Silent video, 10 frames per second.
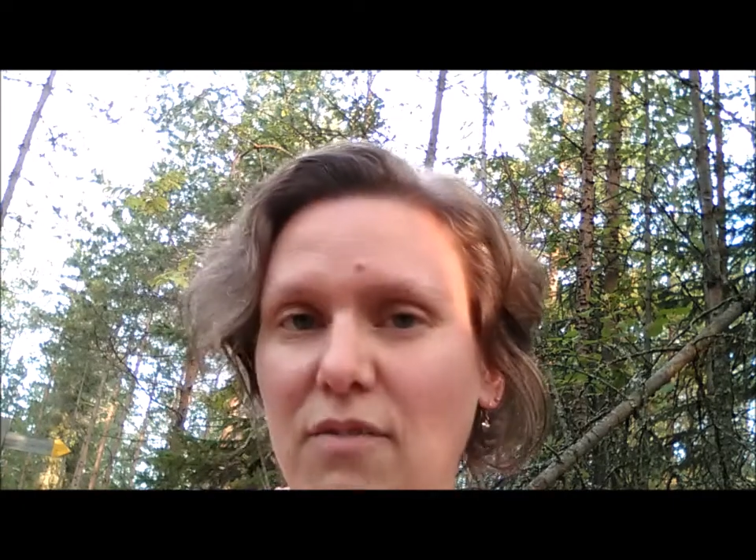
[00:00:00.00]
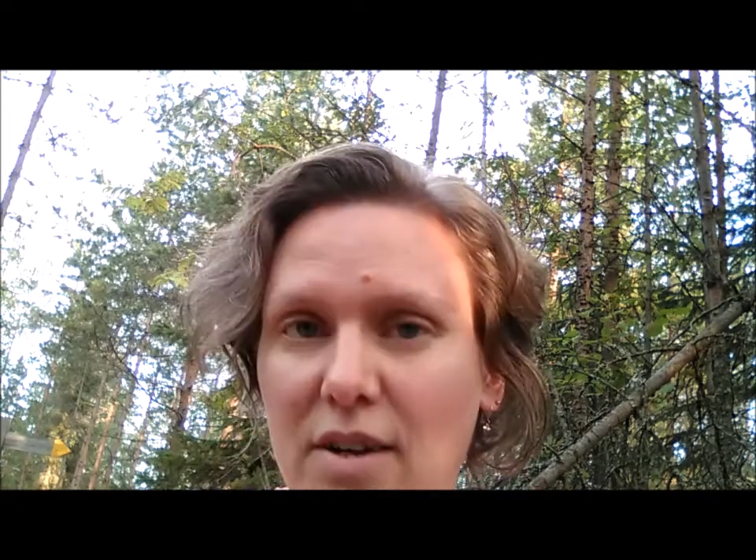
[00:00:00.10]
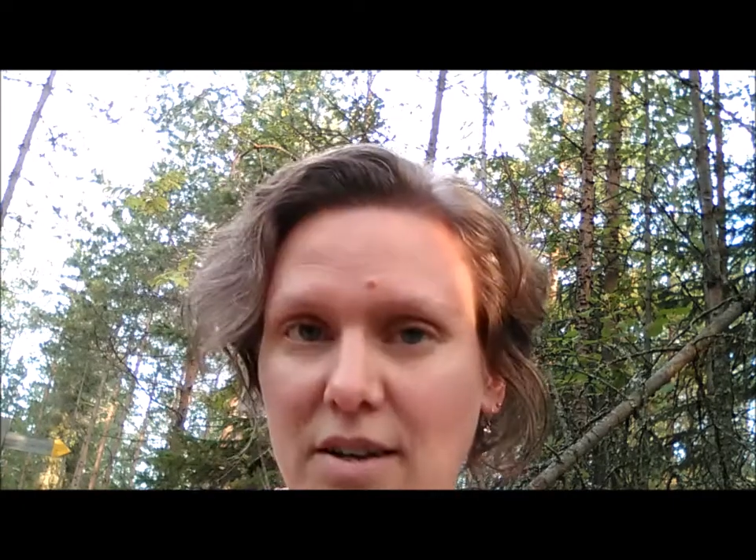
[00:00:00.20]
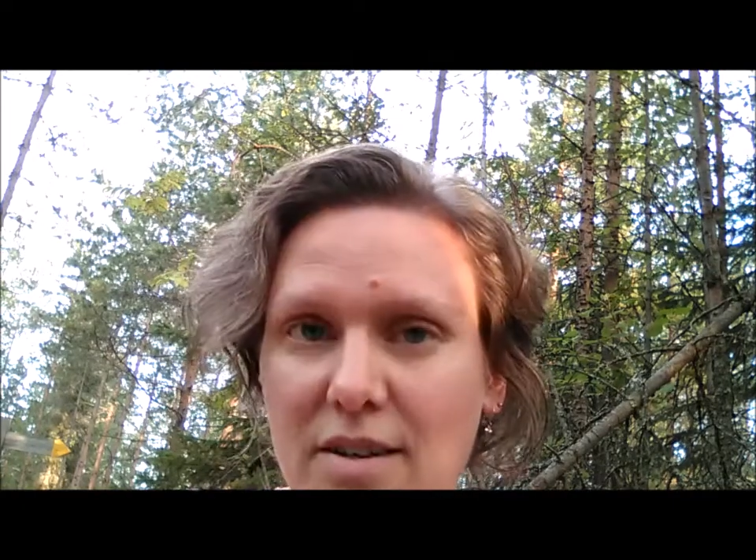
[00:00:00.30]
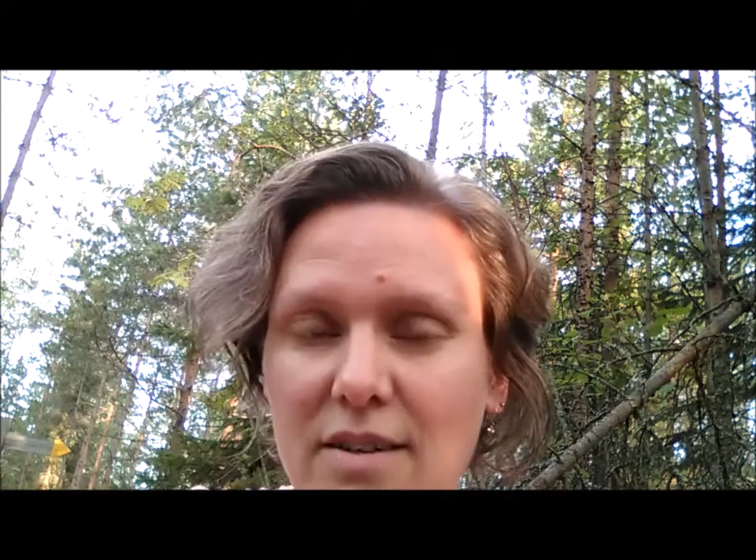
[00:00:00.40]

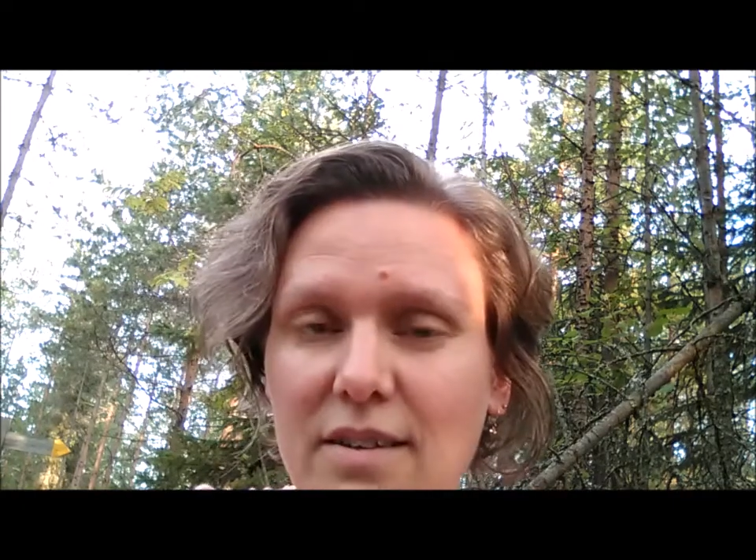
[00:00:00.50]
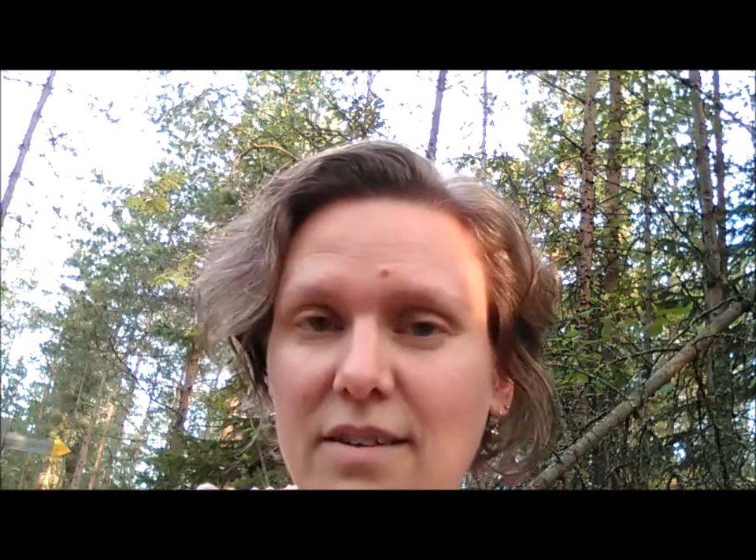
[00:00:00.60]
fun